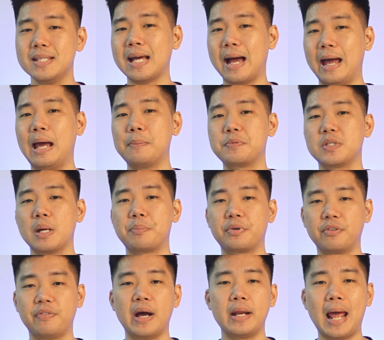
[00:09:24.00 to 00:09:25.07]
are apps that
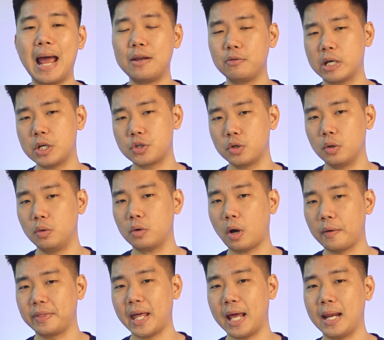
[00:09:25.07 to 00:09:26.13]
provide educational
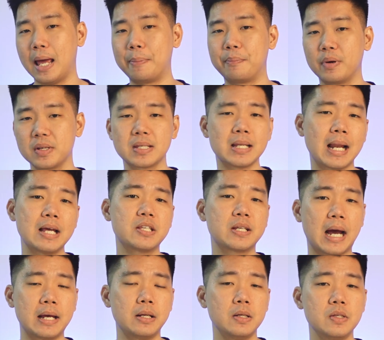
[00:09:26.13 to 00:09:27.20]
content and personalized
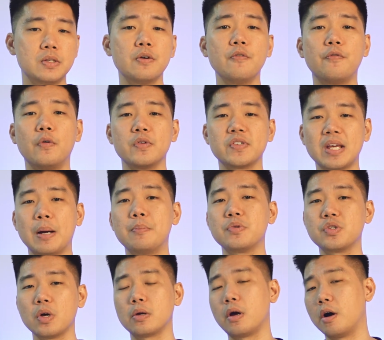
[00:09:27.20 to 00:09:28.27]
guidance for some
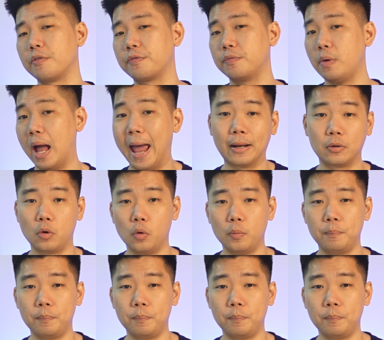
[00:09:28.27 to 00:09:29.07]
sort of end goal.